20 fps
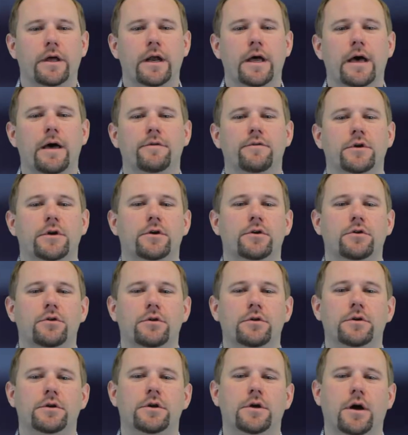that having
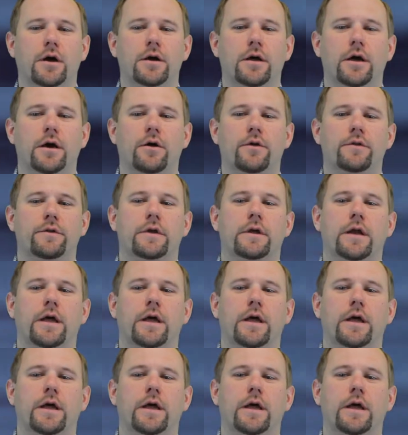good gut health